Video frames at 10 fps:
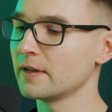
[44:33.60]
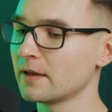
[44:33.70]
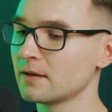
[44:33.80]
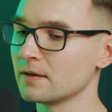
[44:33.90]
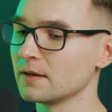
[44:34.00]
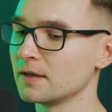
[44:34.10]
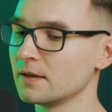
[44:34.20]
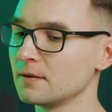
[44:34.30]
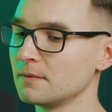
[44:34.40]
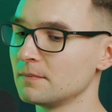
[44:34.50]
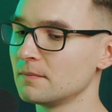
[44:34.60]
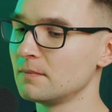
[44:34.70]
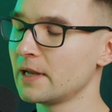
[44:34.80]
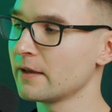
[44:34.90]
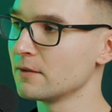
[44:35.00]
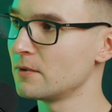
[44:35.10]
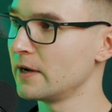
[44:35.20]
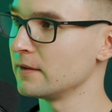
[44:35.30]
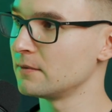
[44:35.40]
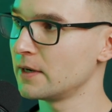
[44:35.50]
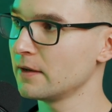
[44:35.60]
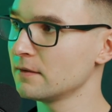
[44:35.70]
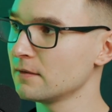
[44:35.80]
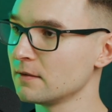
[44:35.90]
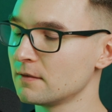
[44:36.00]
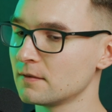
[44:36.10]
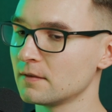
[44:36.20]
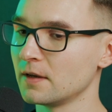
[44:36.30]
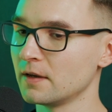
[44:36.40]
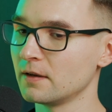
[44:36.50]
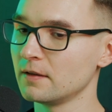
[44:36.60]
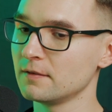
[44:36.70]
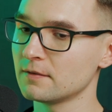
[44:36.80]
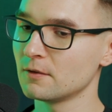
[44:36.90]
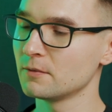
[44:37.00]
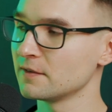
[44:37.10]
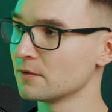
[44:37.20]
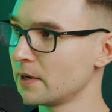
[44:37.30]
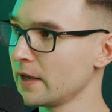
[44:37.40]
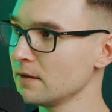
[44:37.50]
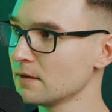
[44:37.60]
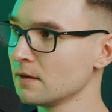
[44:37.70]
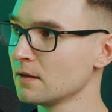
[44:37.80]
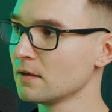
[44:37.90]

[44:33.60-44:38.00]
like black and white, right? It's always gray.